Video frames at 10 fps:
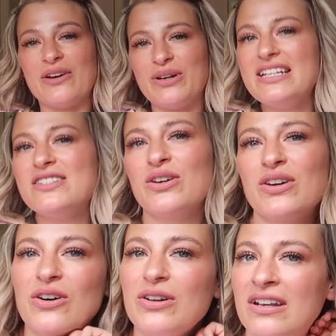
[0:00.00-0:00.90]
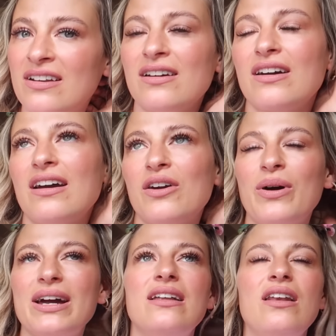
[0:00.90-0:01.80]
no, he took on
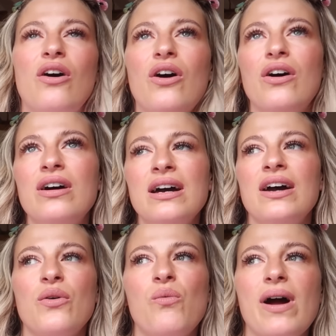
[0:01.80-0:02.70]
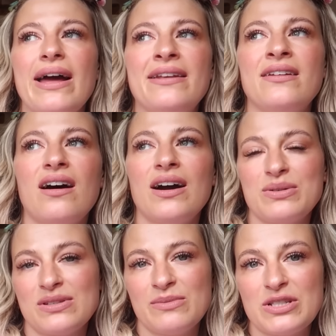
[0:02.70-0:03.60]
quite a lot when I
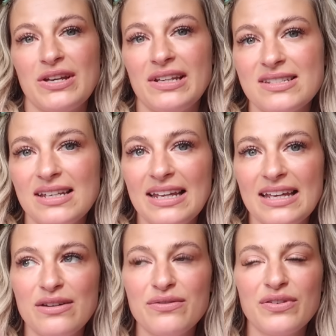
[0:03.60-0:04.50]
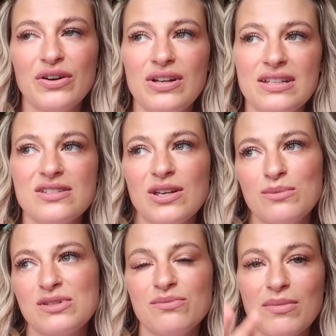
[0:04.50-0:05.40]
was on maternity leave in
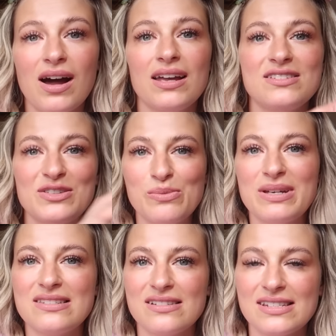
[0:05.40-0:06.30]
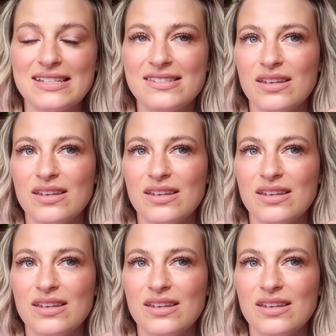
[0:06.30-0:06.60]
terms of my two businesses.